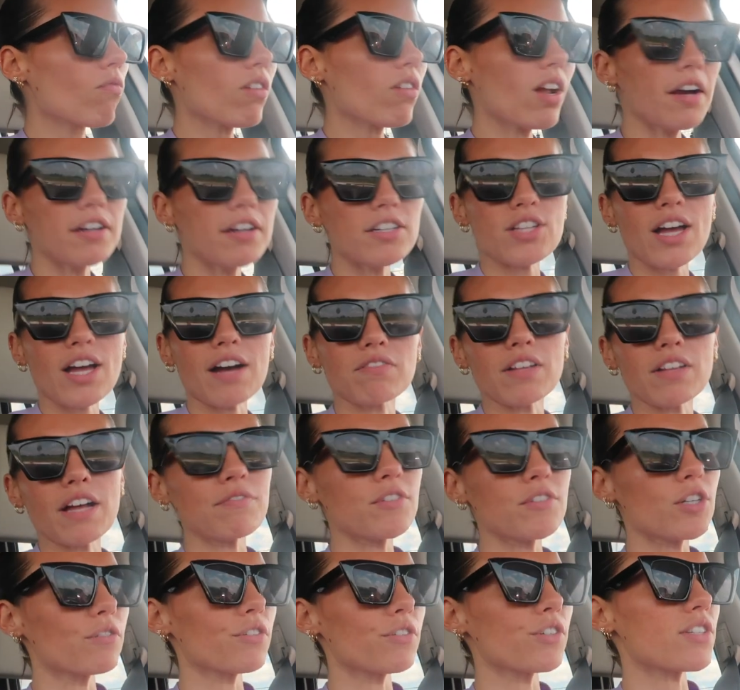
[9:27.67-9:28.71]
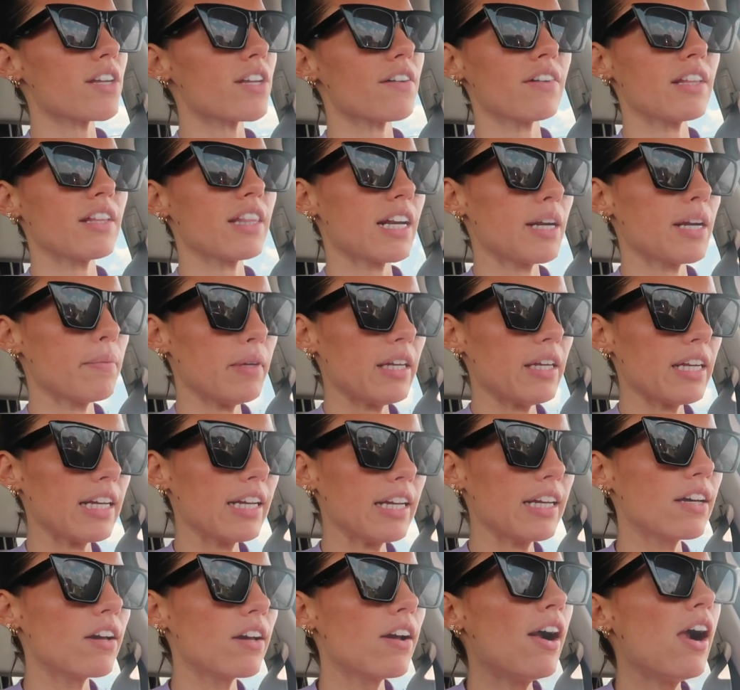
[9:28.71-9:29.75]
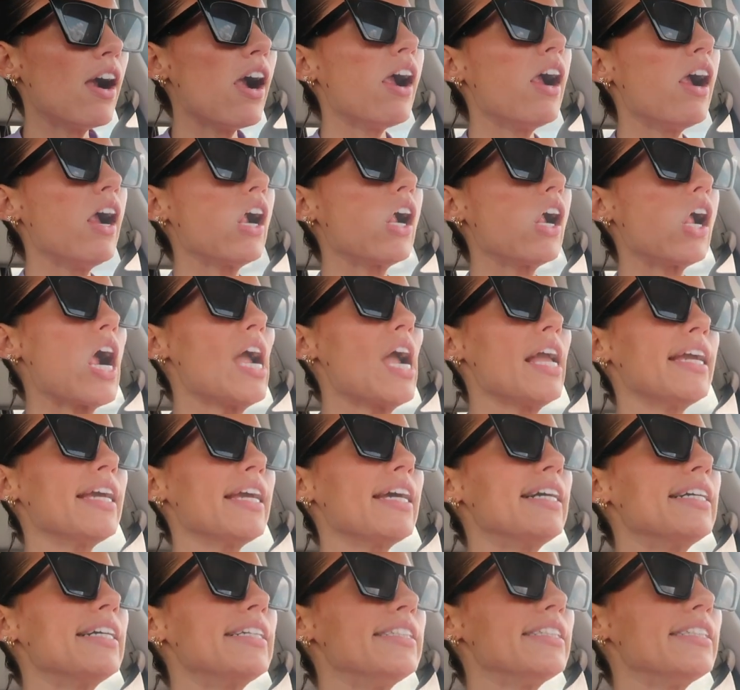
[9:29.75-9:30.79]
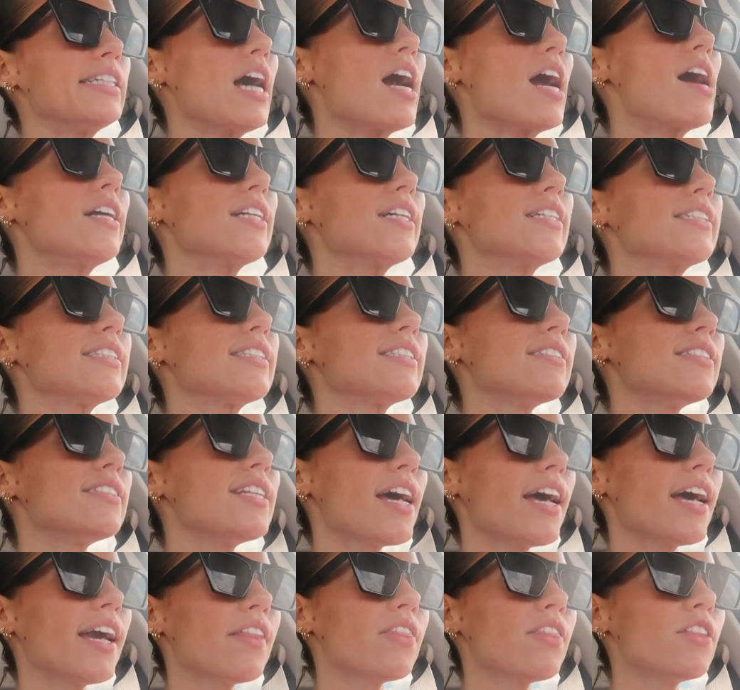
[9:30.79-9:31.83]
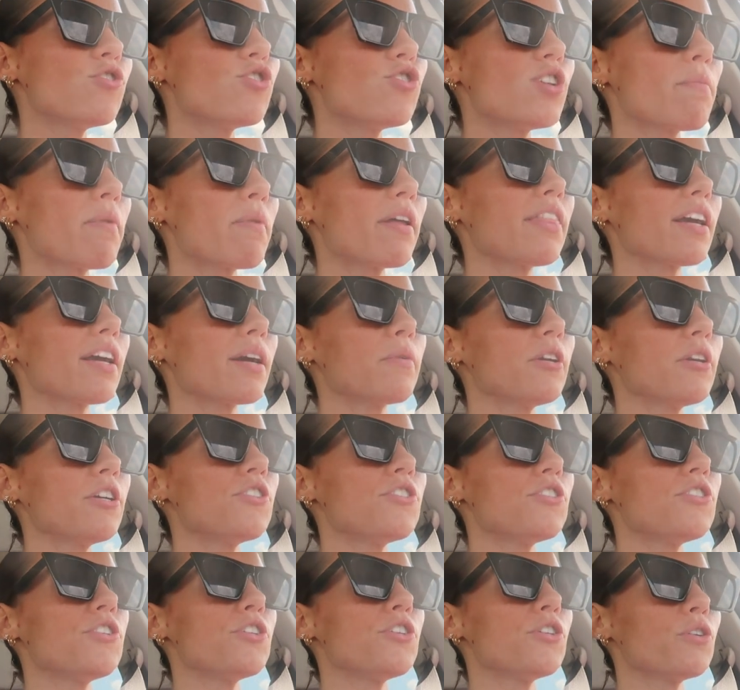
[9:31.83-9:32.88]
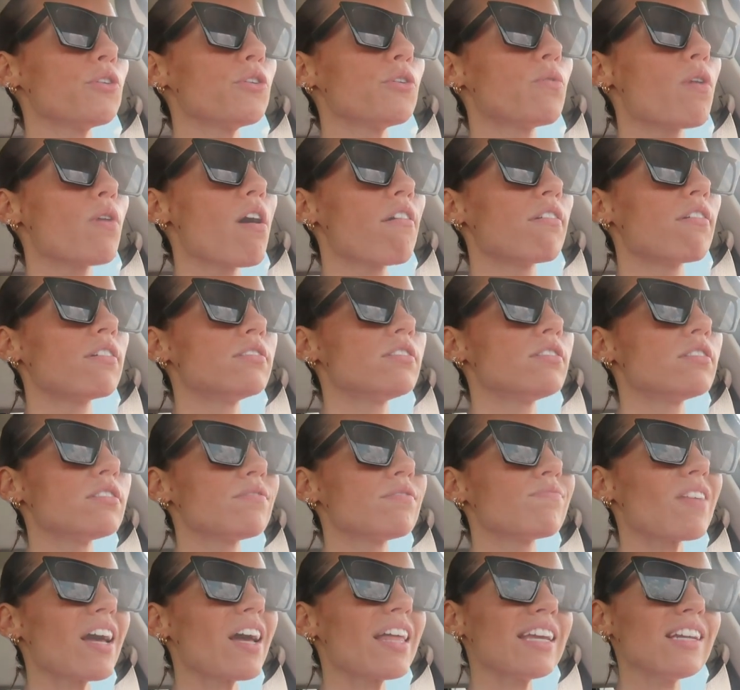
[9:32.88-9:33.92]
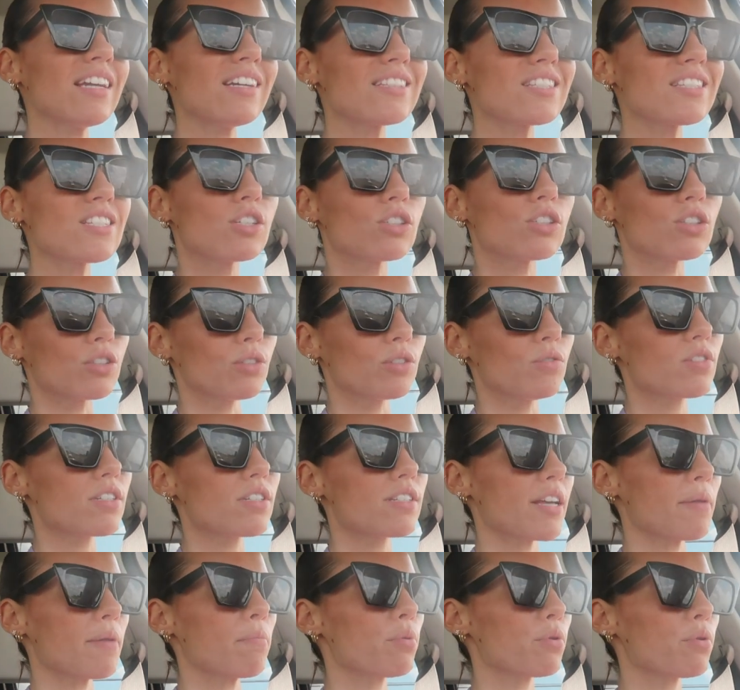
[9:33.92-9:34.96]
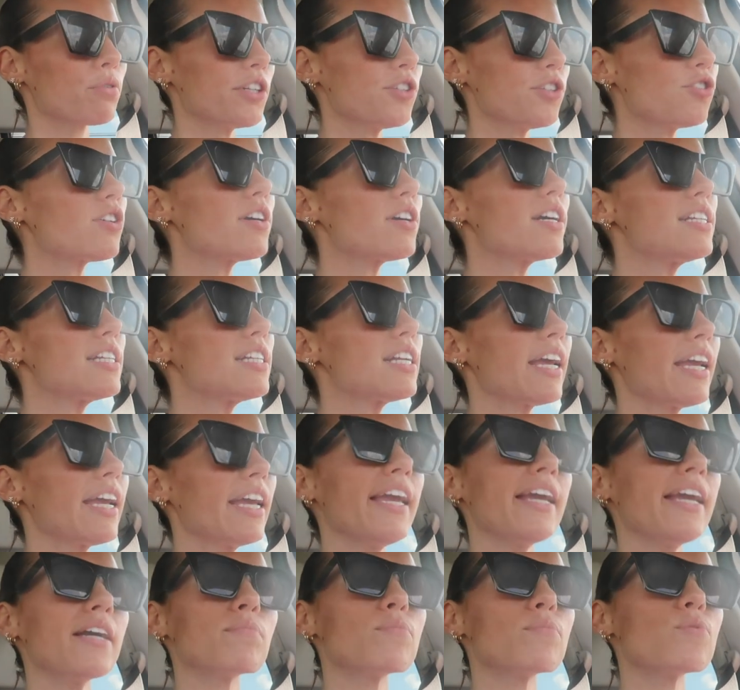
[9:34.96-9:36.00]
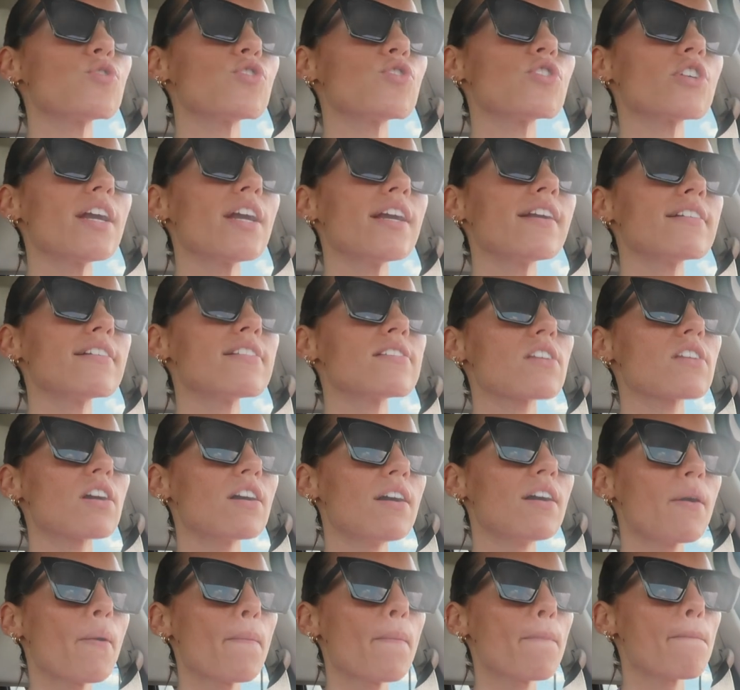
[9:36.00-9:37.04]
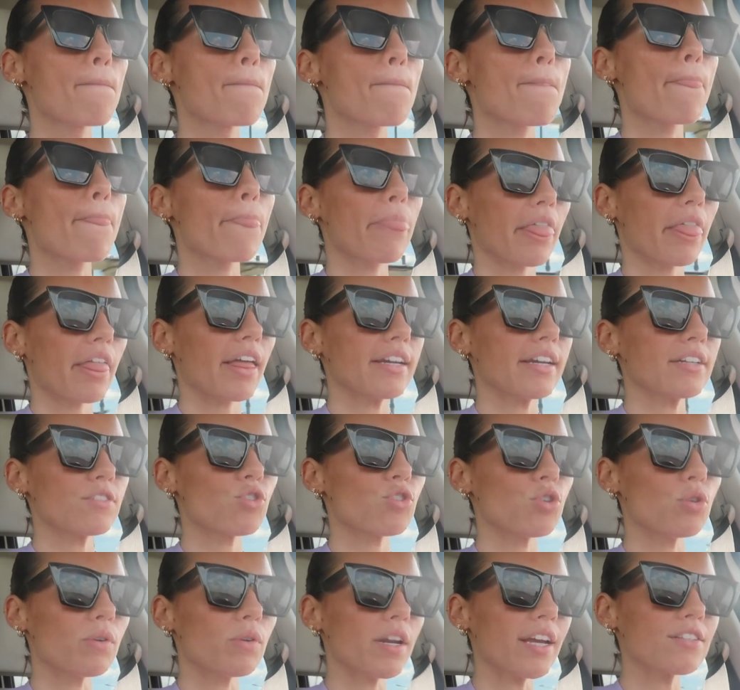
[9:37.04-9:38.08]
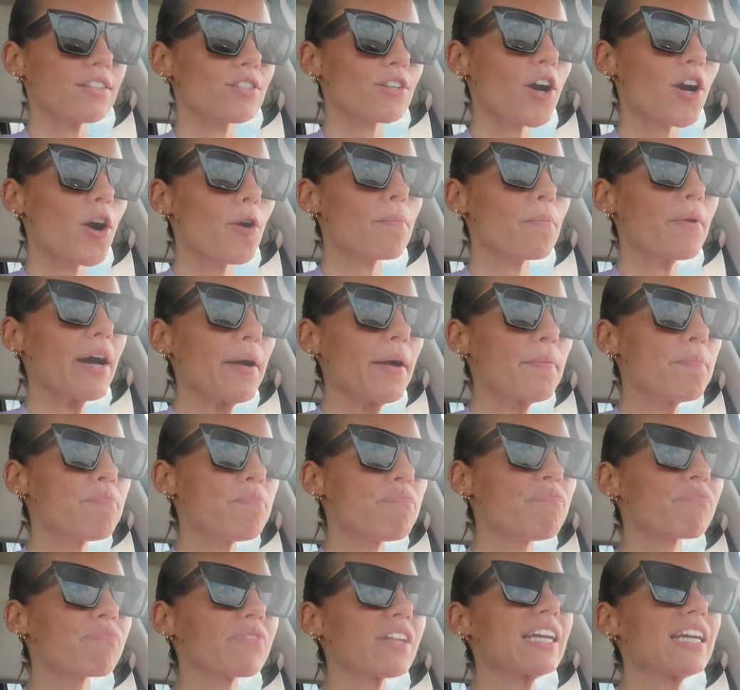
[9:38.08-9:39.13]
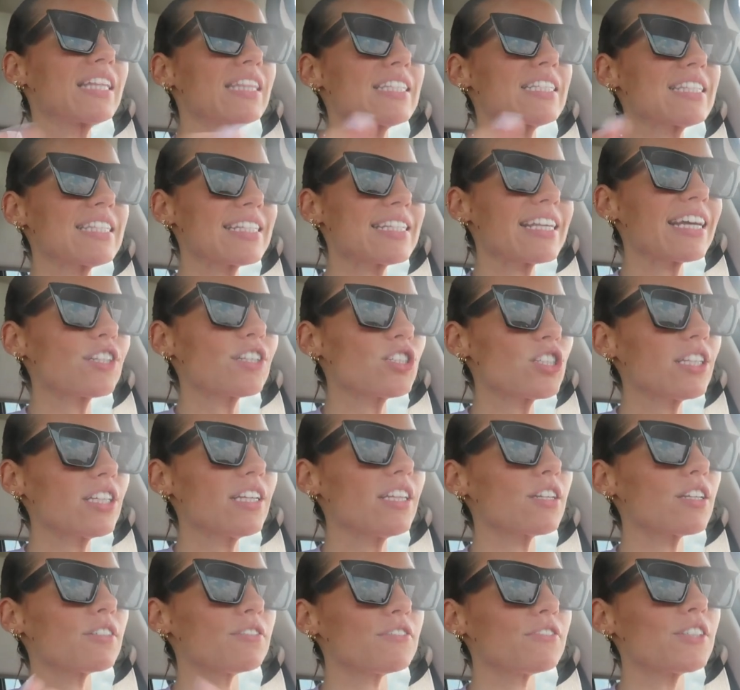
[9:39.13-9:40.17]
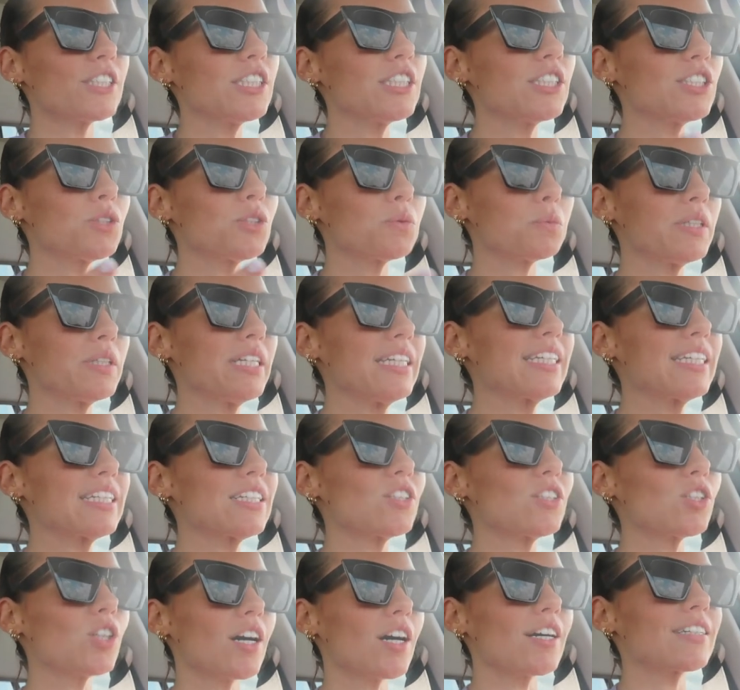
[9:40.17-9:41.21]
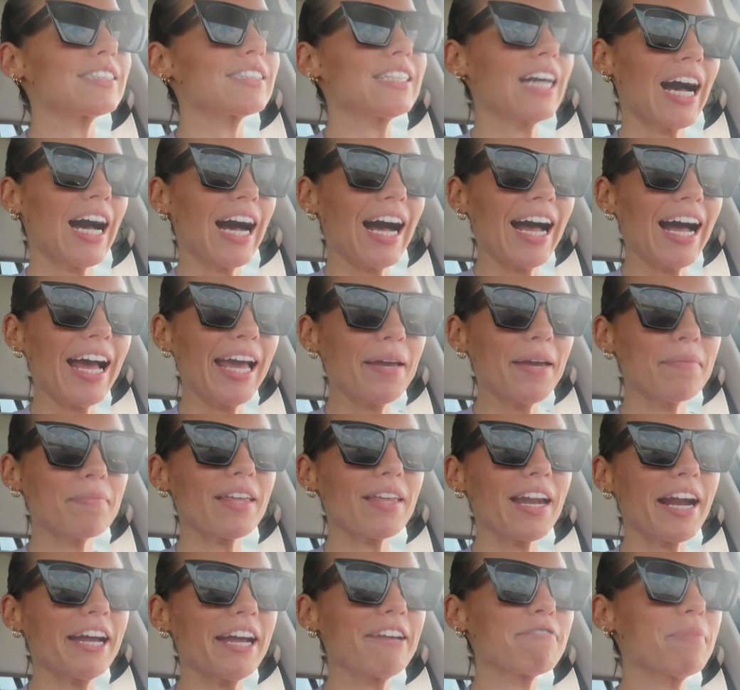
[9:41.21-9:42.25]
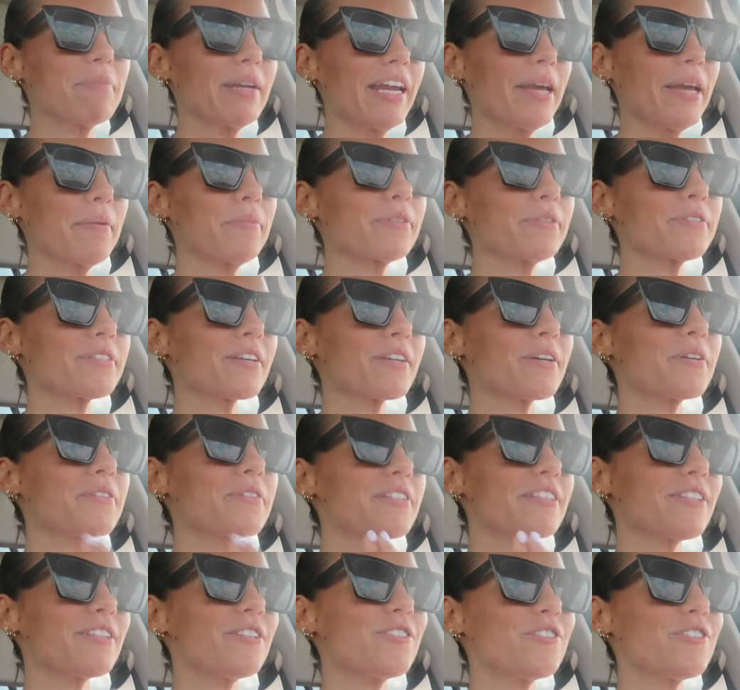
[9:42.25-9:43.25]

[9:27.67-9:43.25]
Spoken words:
I just have leftovers of it that I'm eating. And today at the gym, I think it's glutes, because I'm pretty sure I did hamstrings like 2 days ago, but this is actually the first week in a long time that I have been able to go to the